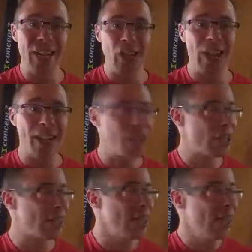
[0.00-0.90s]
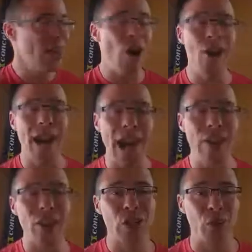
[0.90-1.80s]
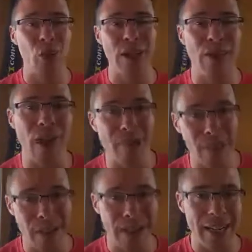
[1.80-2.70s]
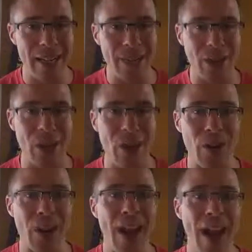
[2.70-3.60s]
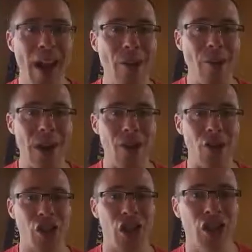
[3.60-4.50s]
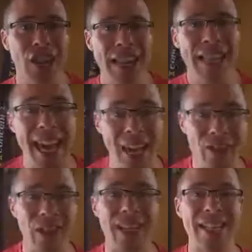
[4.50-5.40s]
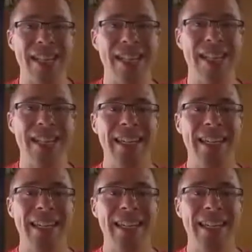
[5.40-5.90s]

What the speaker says: changes. On average, 25% of how much calories